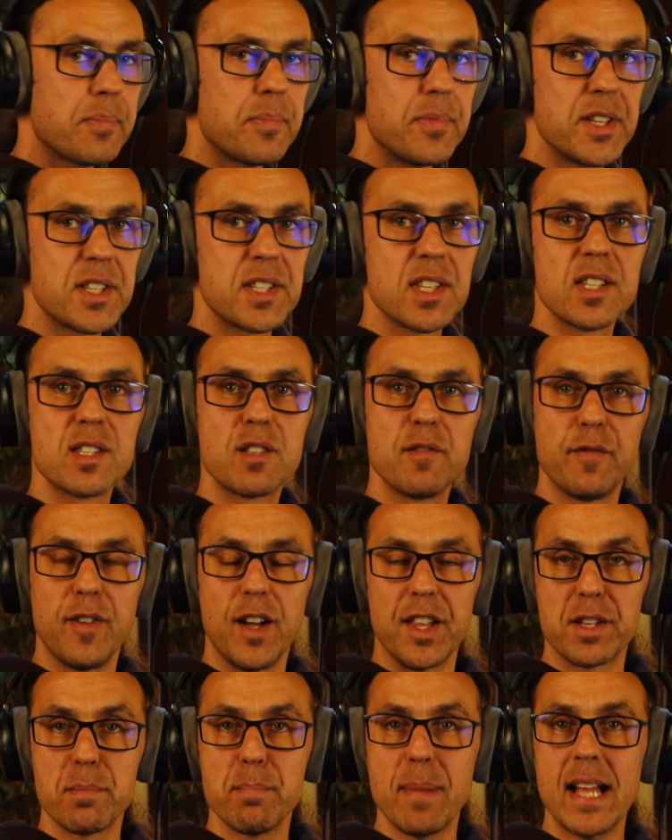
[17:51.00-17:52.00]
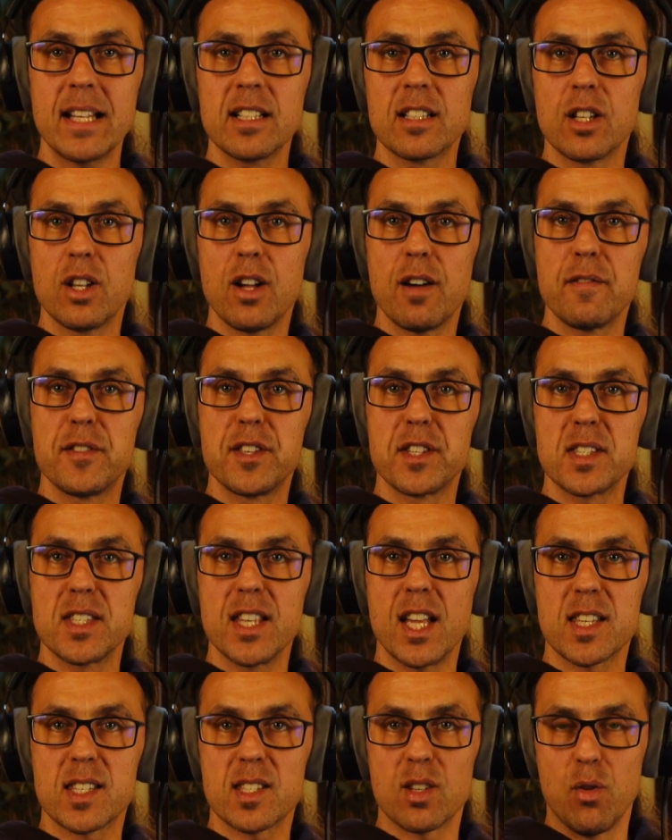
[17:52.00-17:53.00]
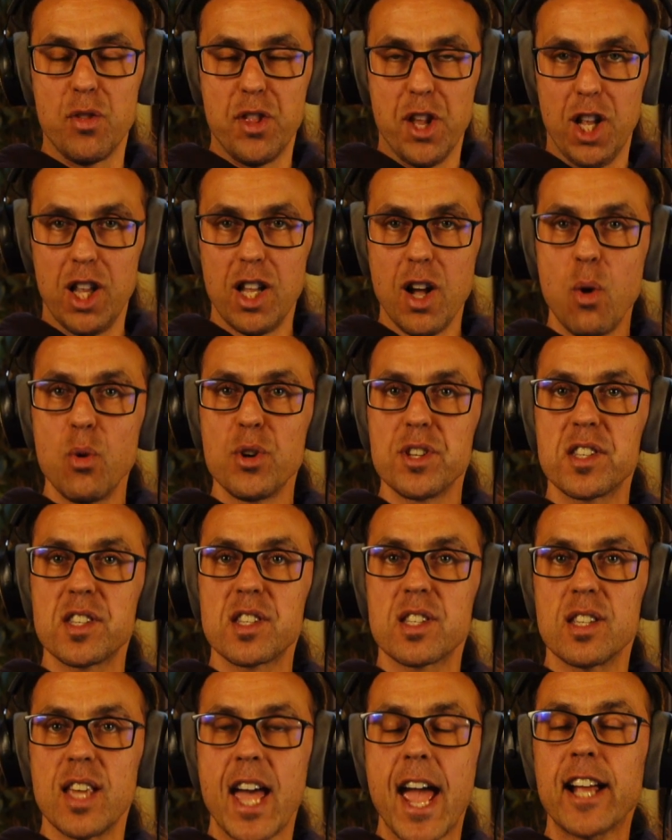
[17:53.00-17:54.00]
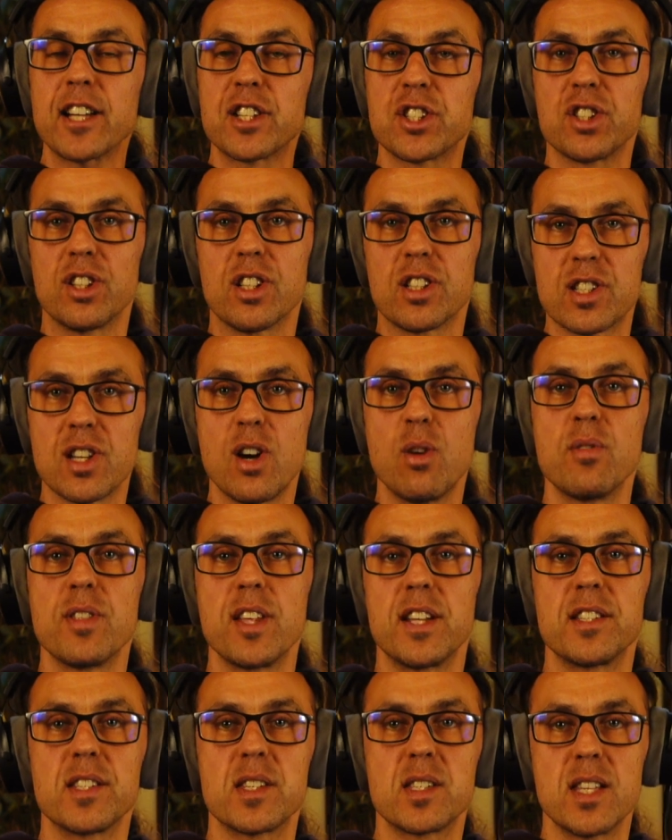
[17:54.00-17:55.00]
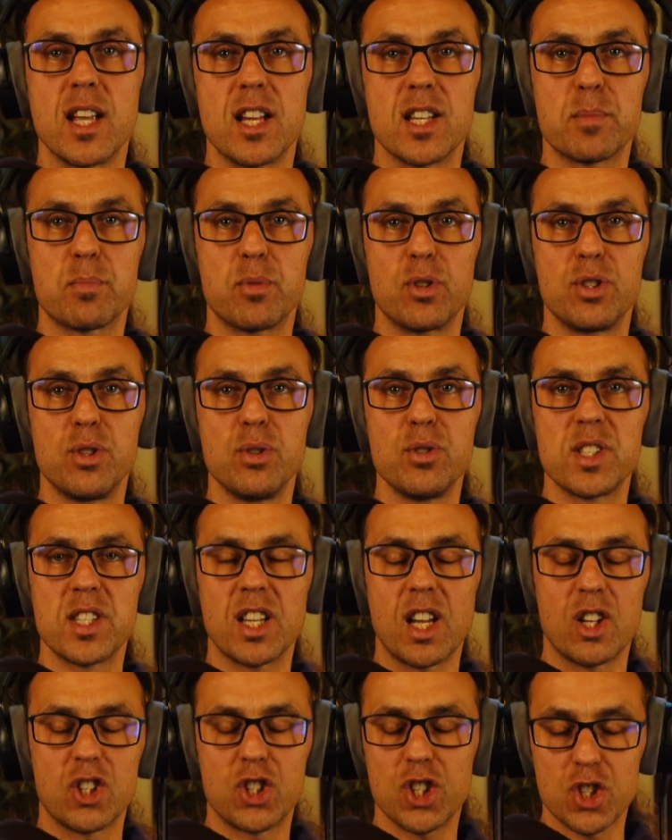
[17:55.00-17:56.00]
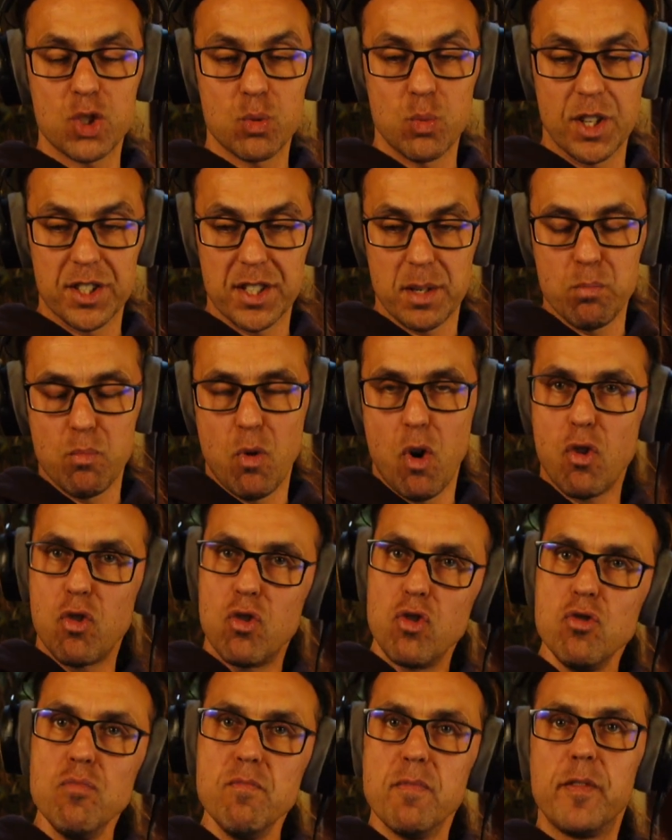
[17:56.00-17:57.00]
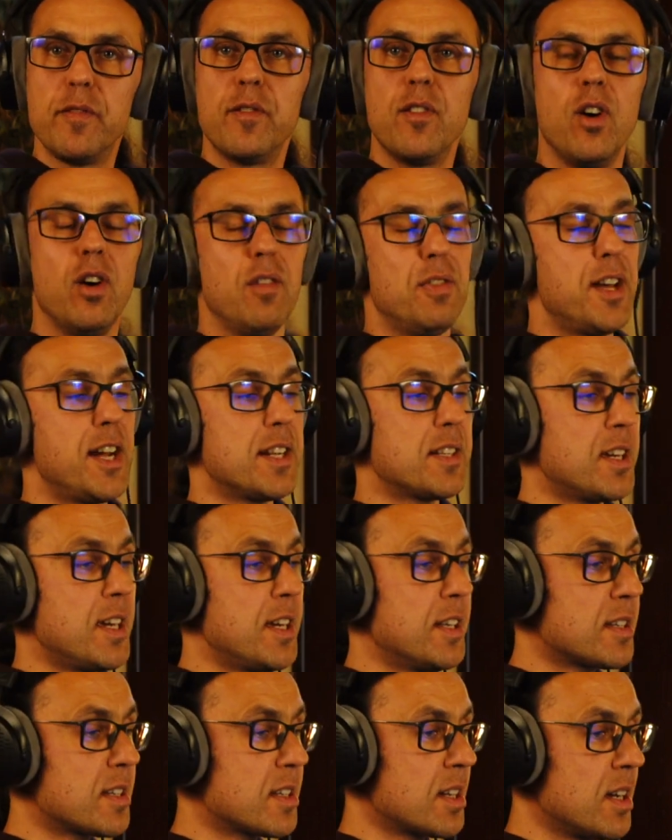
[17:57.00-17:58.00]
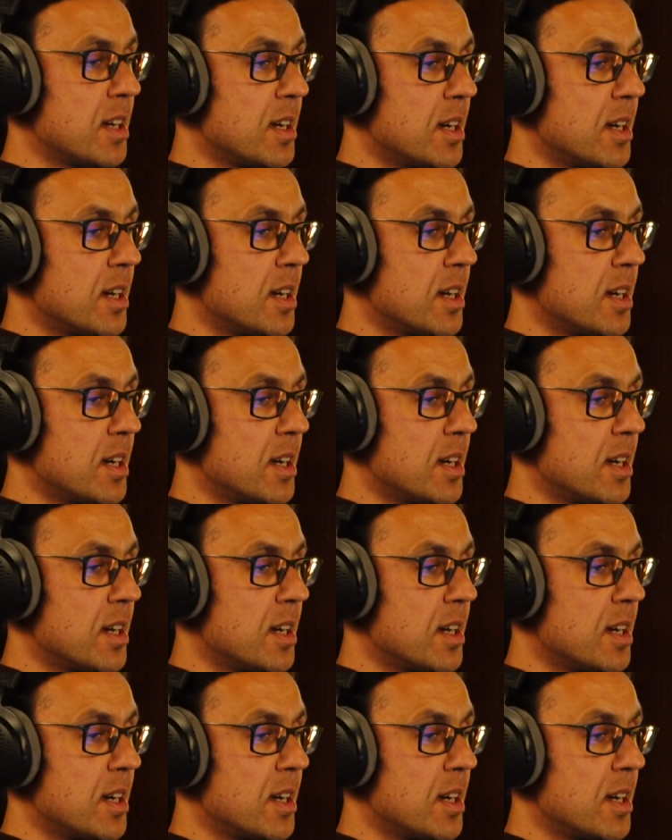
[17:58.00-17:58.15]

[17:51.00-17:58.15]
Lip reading: This is the fundamental of the snare, so the lowest actual tone that the snare is producing. I just wanted more oomph on that hit.